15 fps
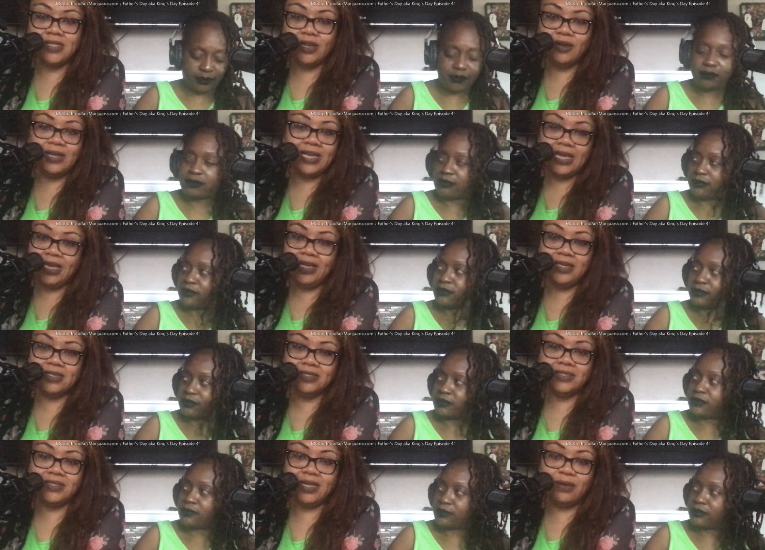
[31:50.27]
Speaker 1: they're
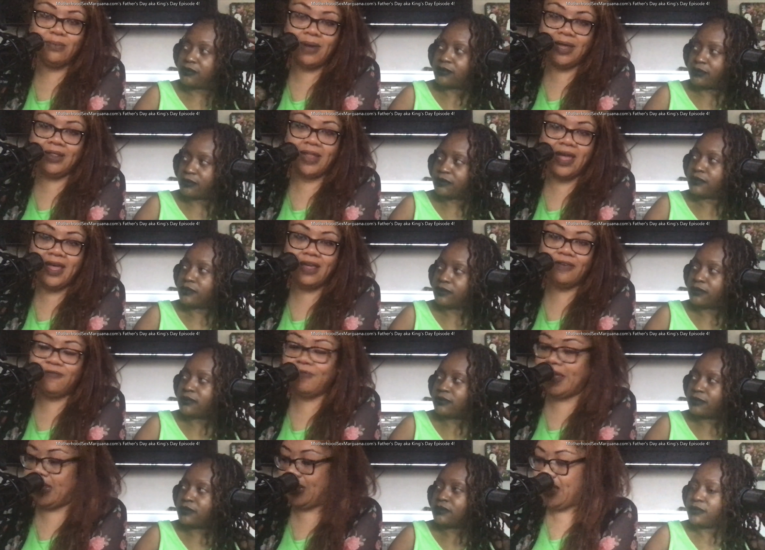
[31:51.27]
kings in my life
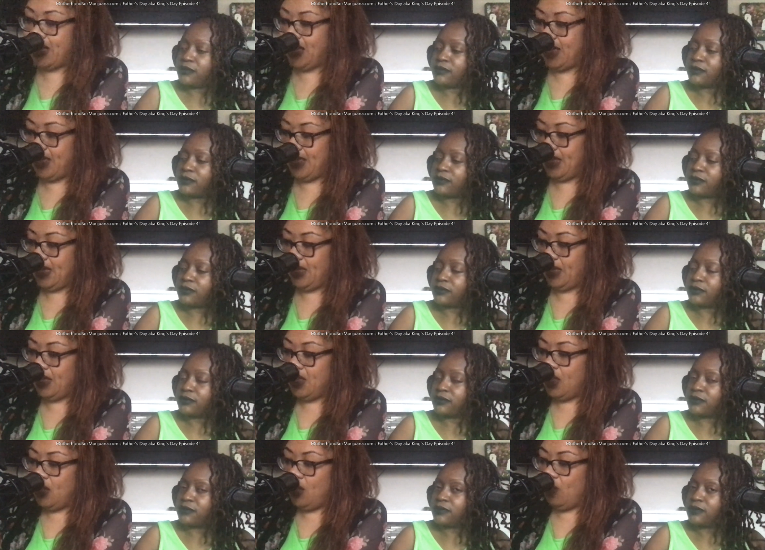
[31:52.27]
and i
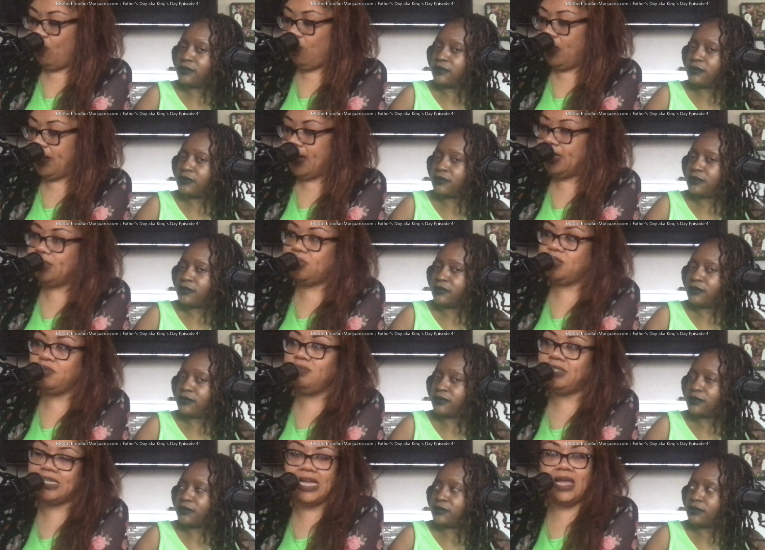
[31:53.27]
when i
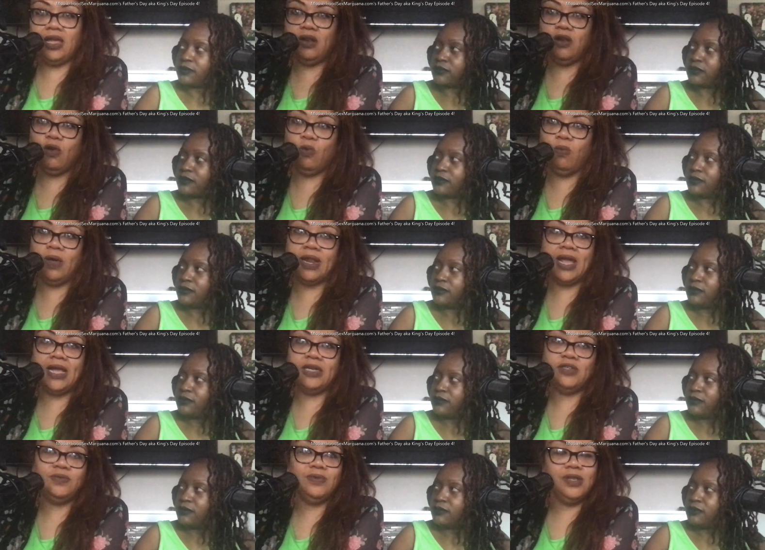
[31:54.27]
do date or when i
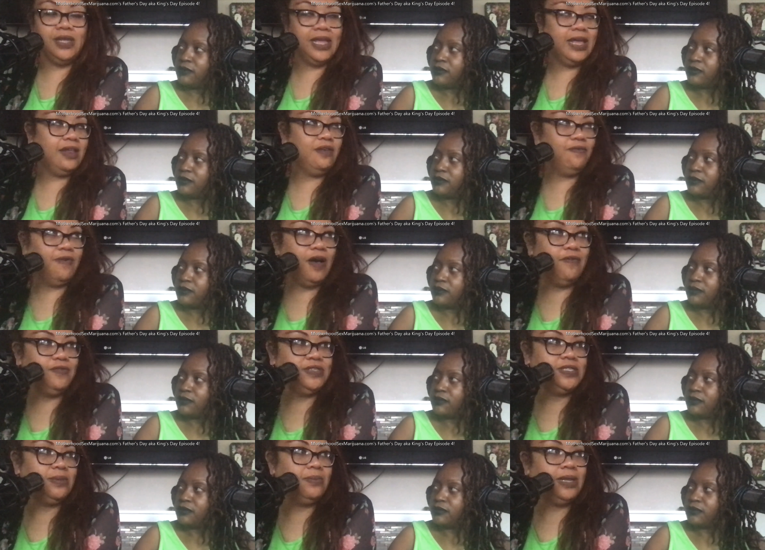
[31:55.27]
do get involved with
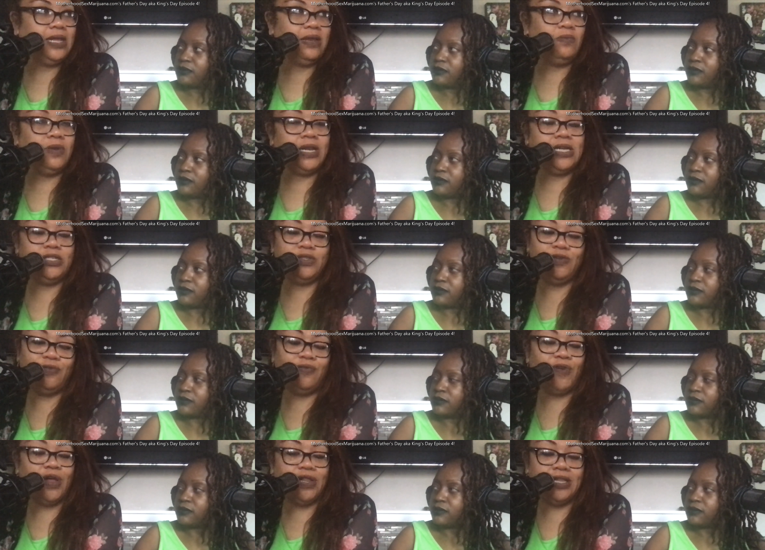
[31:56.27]
somebody and when i do
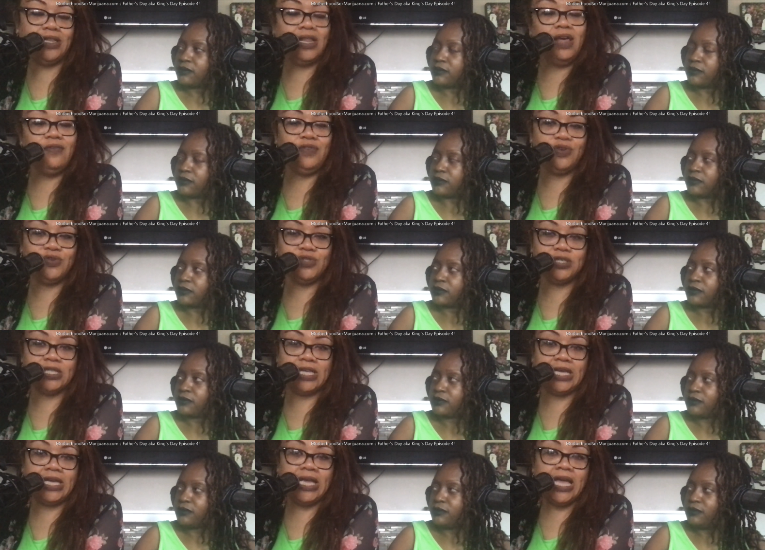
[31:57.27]
fall in love
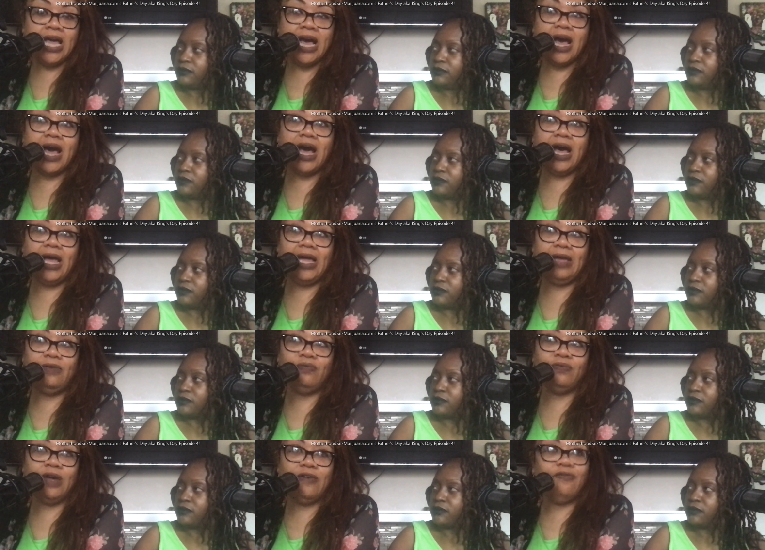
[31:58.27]
usually i
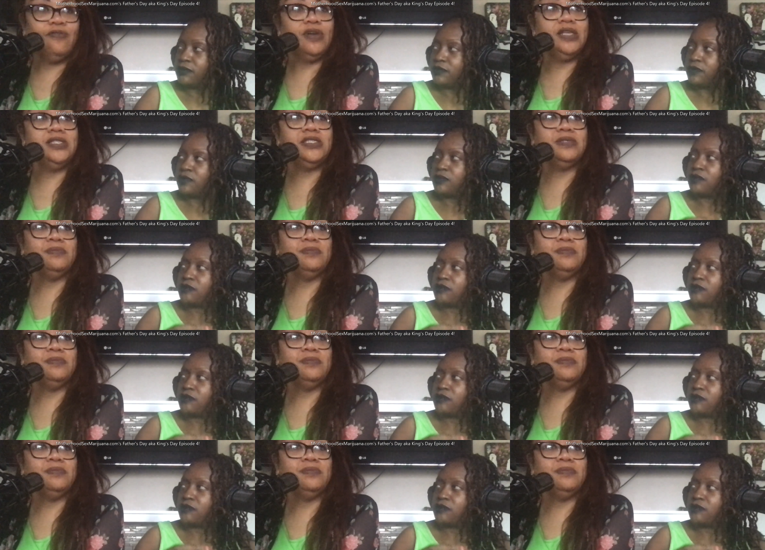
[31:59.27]
reference